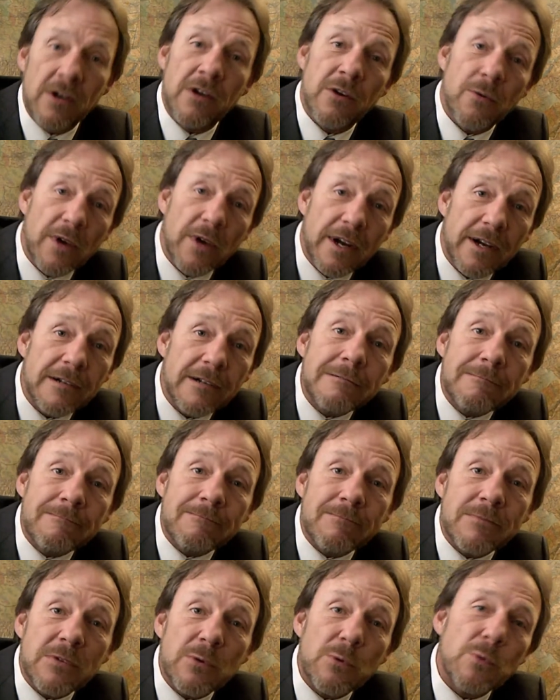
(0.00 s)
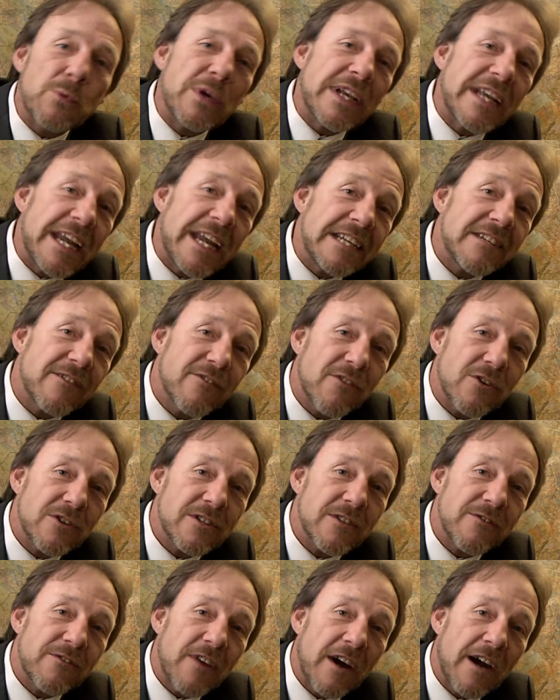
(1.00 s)
Well, we can't
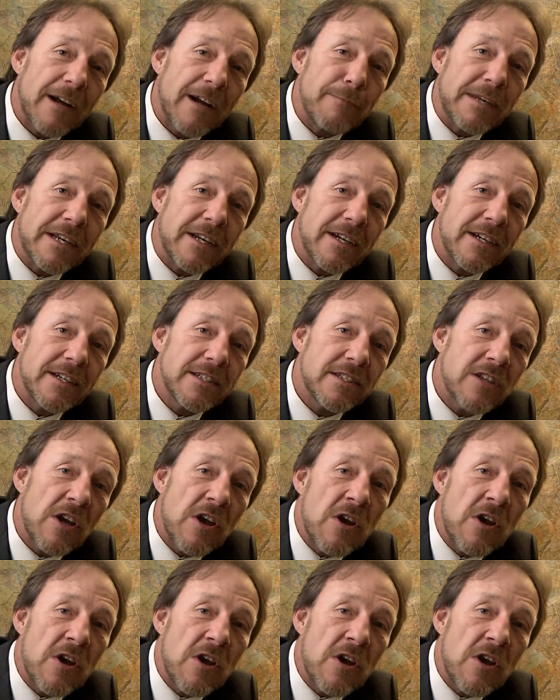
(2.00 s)
diversify because